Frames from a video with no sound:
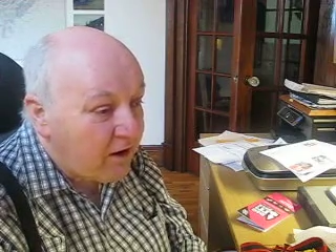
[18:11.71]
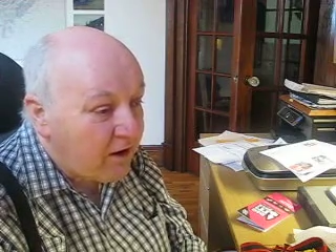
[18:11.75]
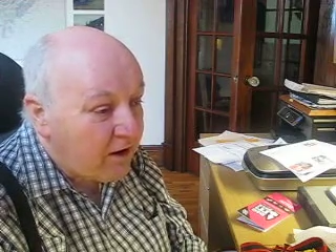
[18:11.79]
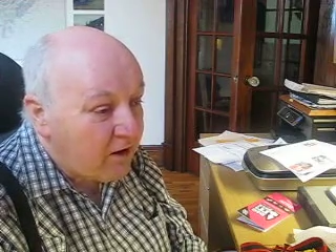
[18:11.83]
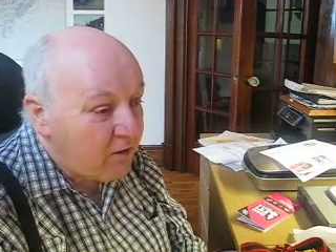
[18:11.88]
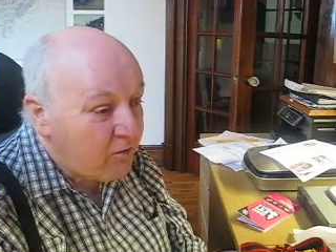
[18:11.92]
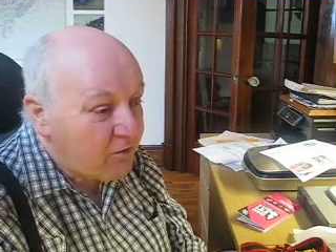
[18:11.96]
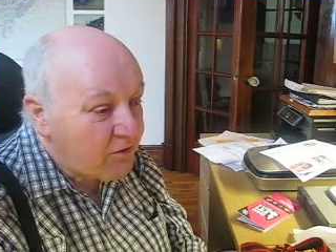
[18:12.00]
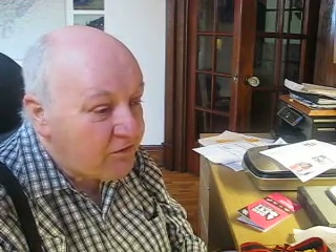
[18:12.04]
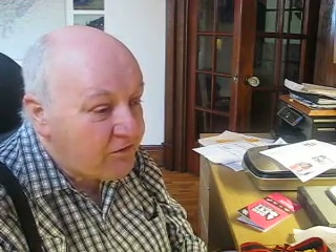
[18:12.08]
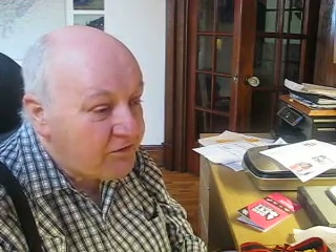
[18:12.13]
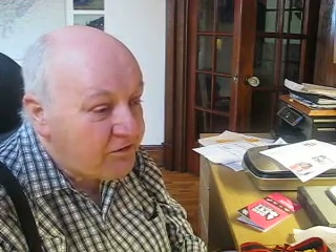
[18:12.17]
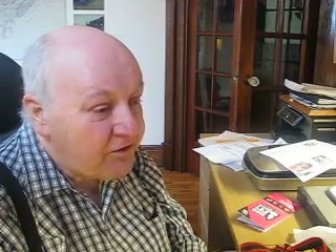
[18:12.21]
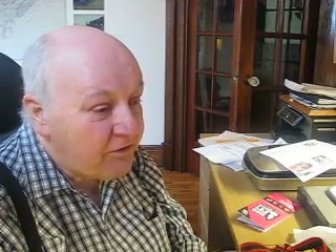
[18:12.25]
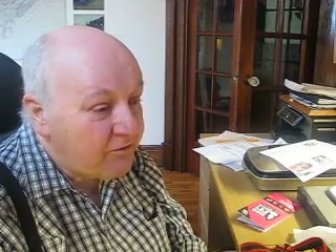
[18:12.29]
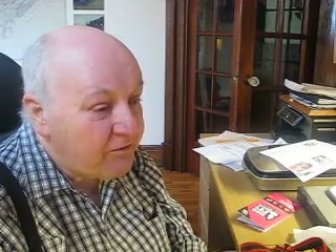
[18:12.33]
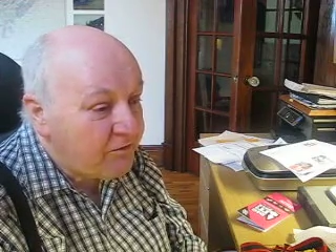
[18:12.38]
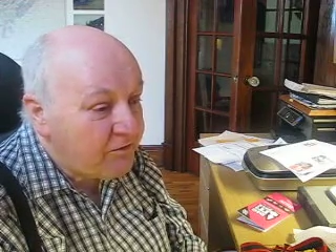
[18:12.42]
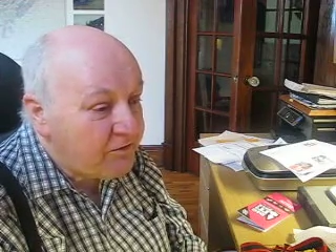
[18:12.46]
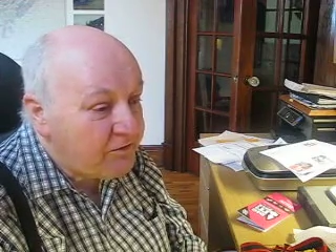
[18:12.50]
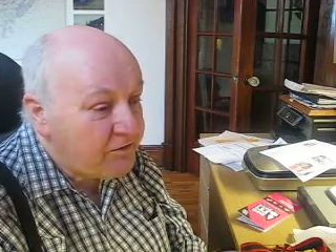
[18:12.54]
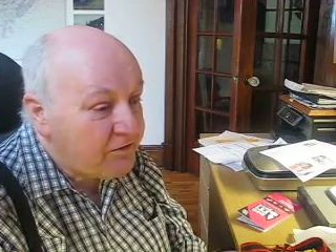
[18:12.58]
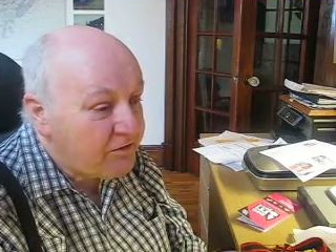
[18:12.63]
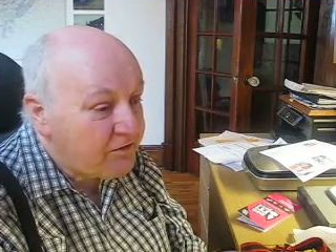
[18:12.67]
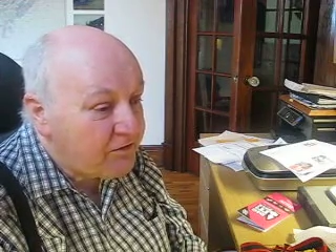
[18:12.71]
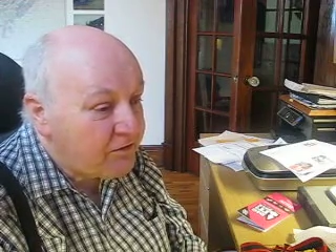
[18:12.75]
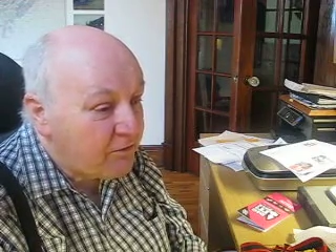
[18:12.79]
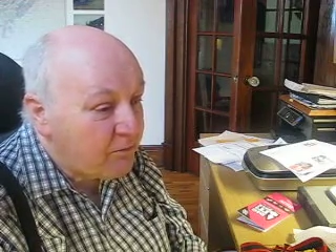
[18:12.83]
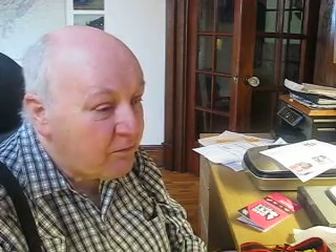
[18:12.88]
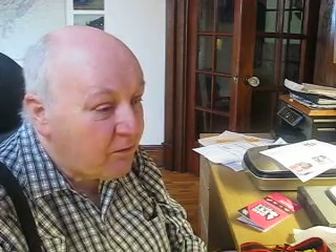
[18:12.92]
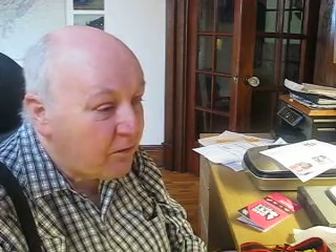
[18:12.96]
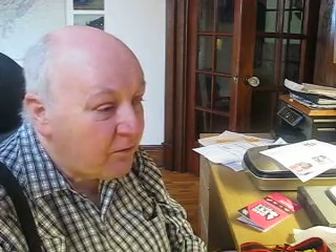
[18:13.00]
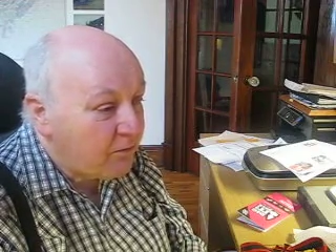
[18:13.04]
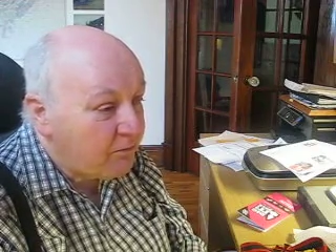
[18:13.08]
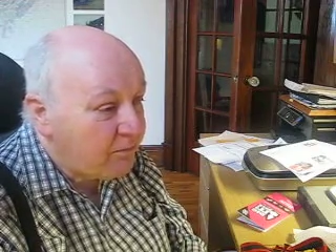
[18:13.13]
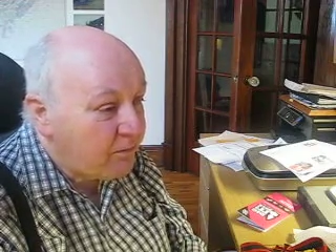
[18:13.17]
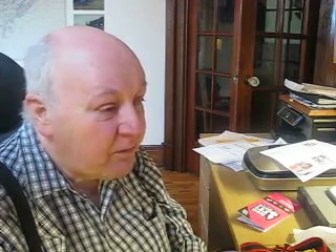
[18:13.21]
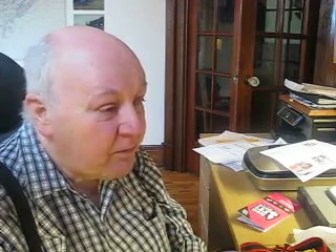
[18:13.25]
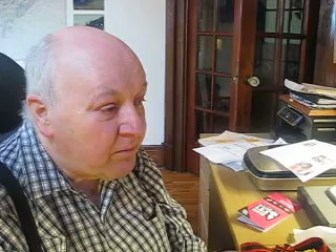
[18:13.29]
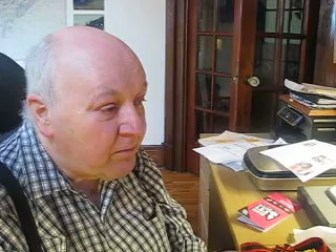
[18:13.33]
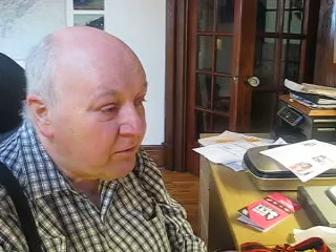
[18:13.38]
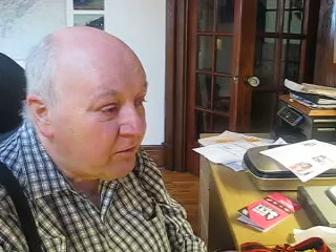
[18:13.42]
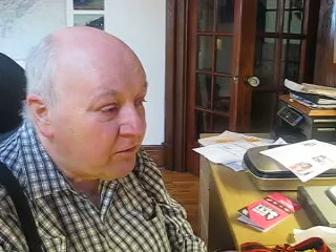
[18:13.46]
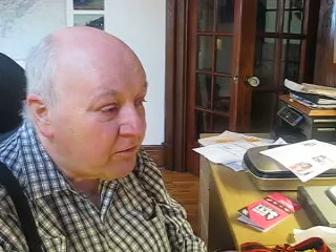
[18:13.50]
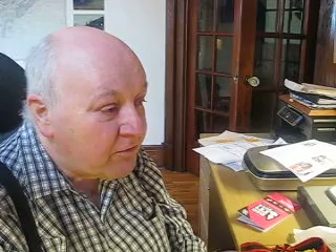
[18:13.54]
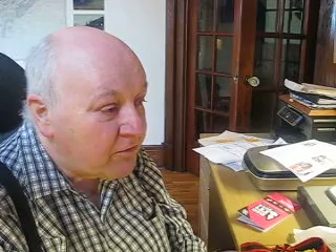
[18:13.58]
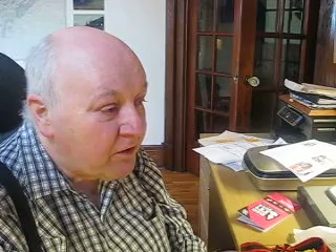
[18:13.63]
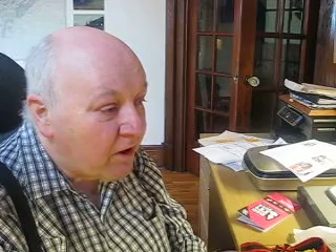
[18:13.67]
in which differences among
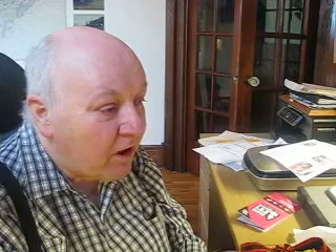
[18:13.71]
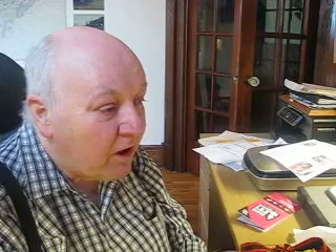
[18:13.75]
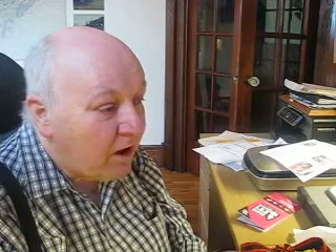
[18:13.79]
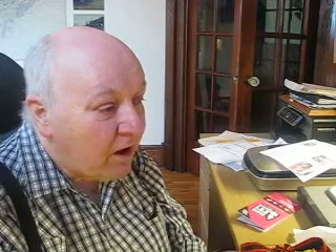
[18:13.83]
peoples,